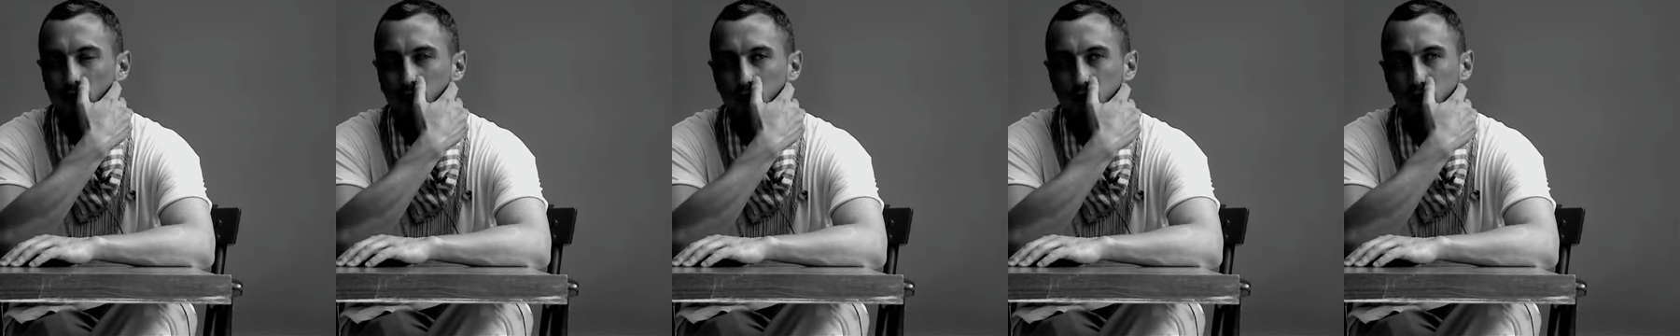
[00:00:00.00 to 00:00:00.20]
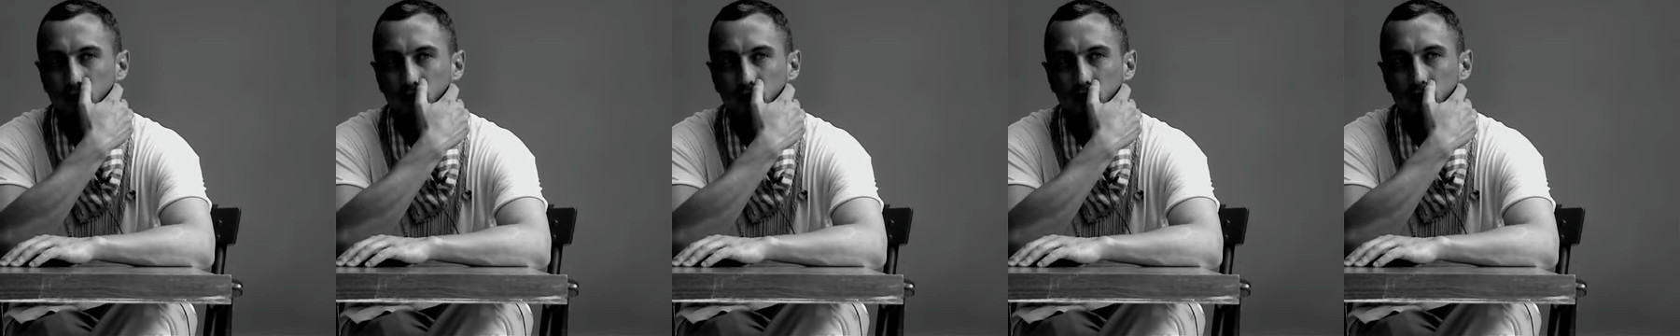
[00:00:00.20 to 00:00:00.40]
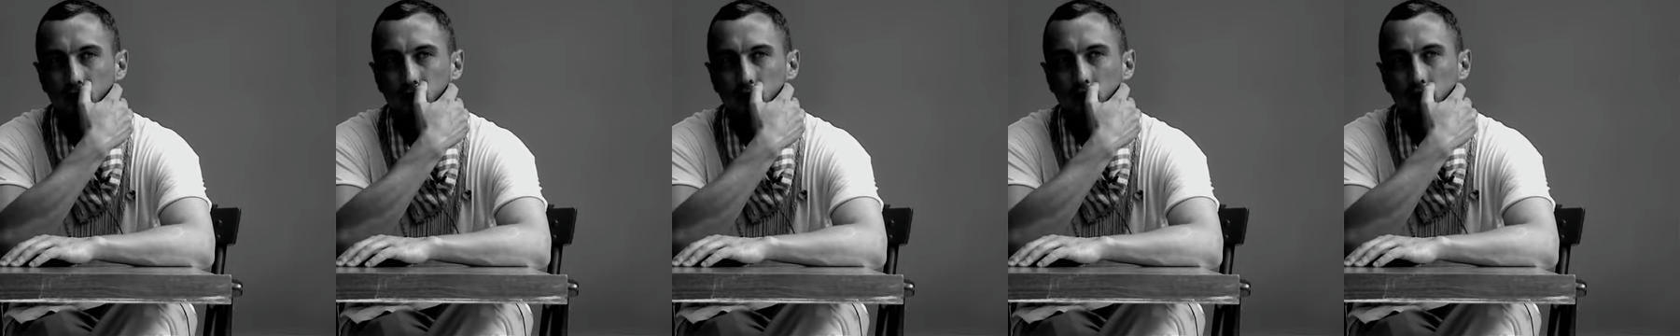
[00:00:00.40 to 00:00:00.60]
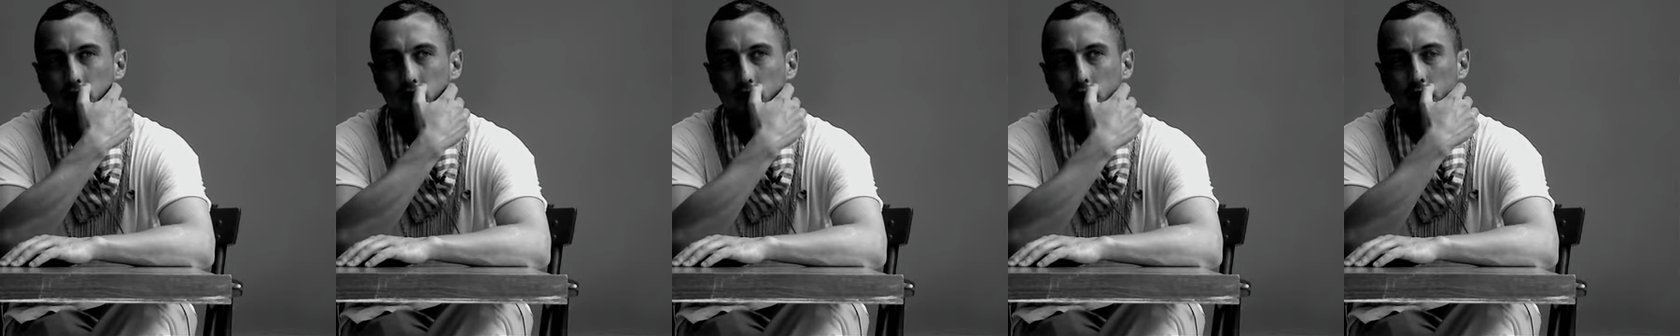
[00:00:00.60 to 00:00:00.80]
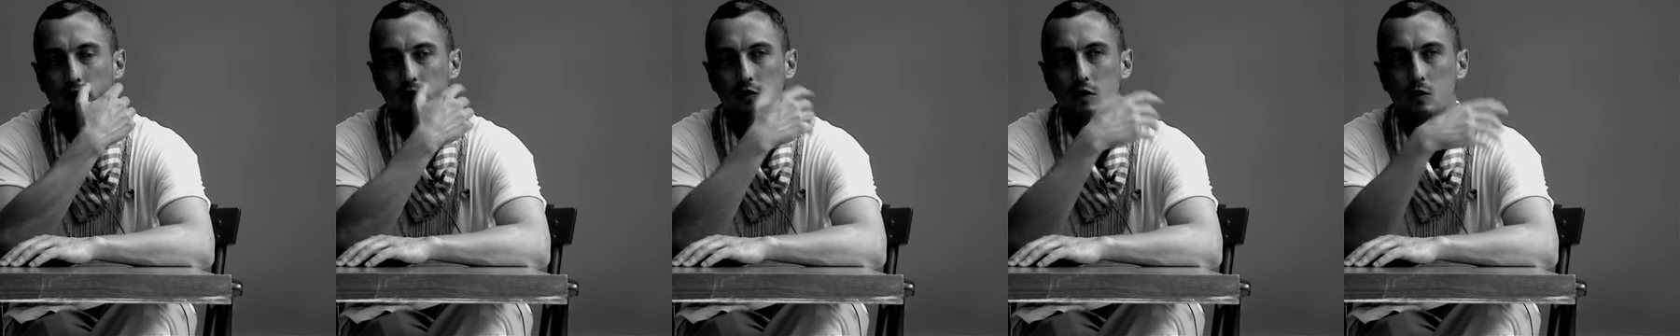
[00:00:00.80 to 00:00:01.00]
it was
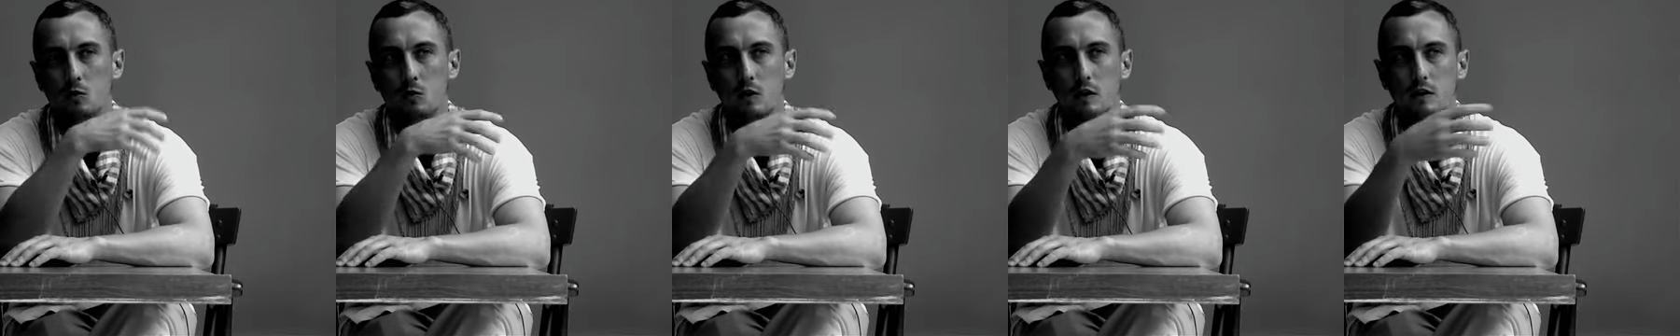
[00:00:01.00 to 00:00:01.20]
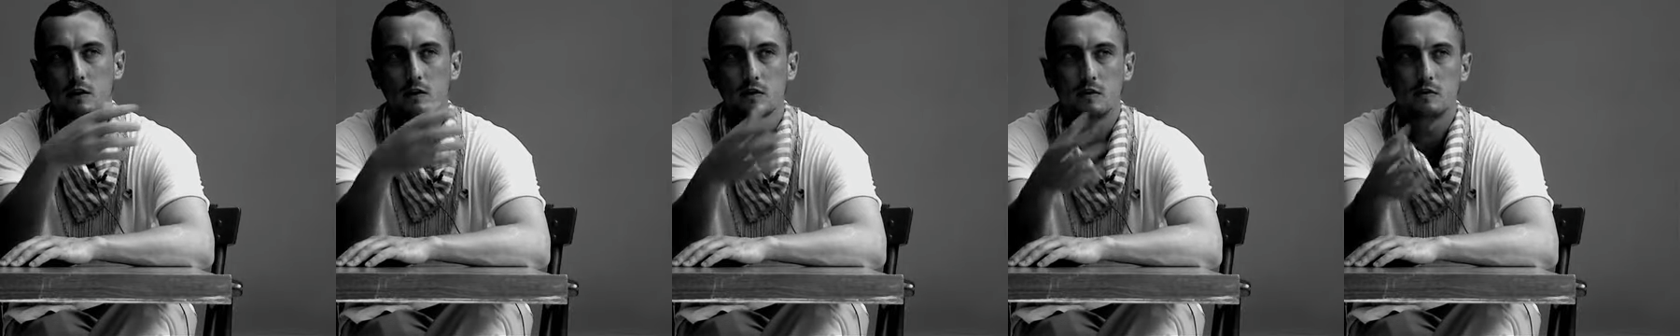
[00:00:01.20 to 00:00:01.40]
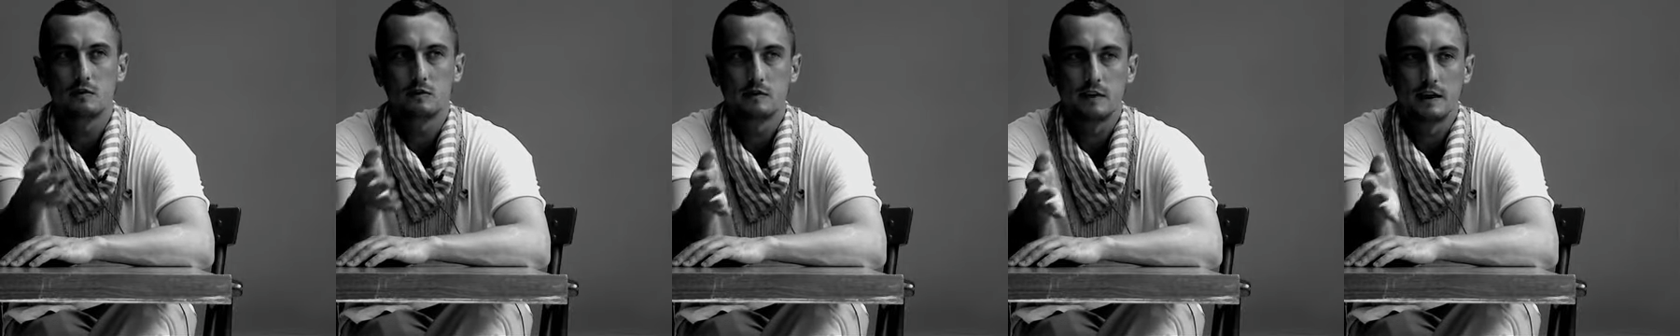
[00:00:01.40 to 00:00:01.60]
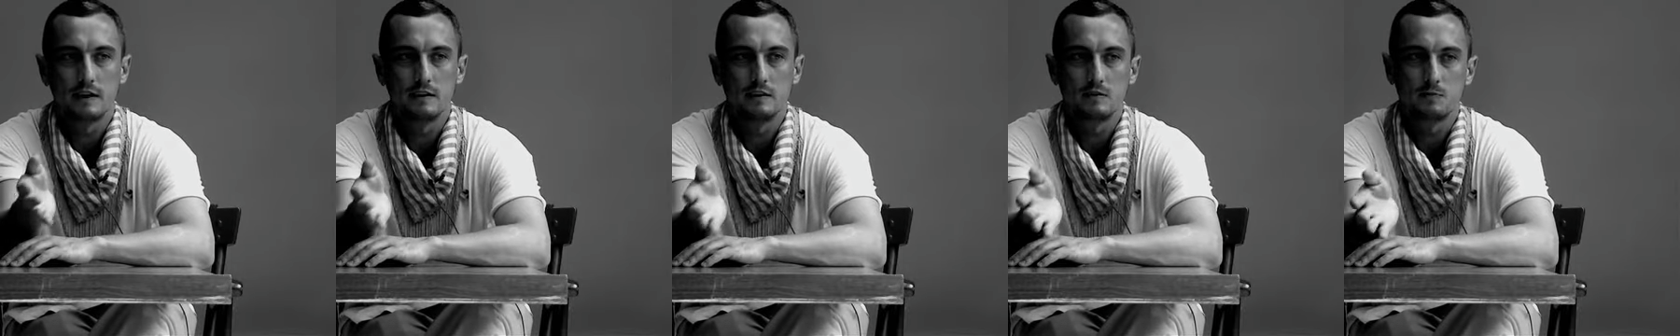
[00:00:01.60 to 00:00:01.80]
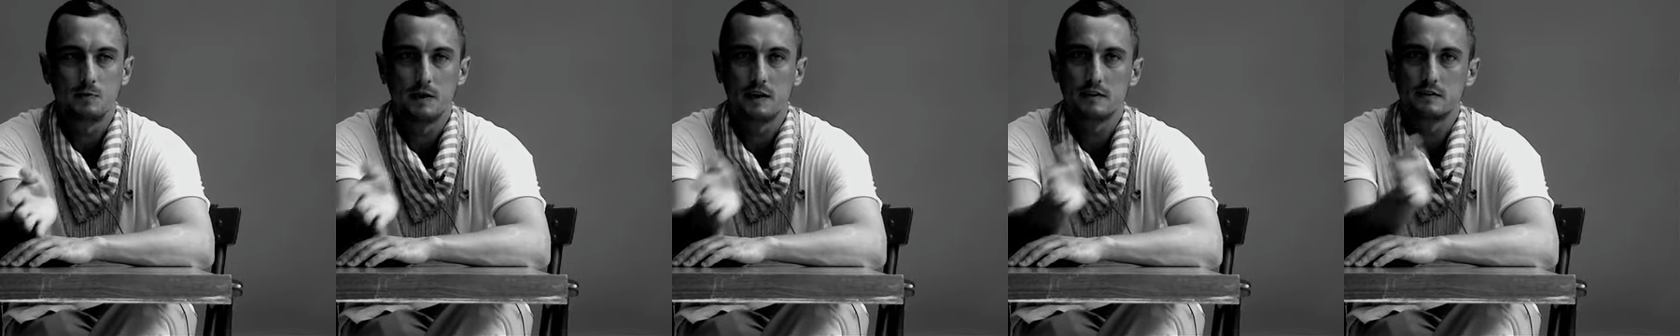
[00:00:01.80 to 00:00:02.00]
because her work
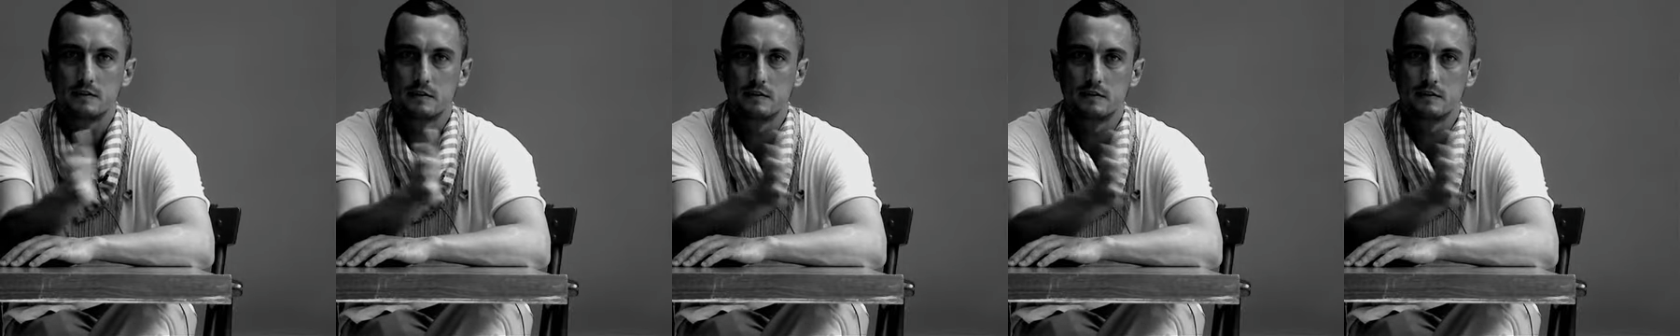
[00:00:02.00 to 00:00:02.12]
dates back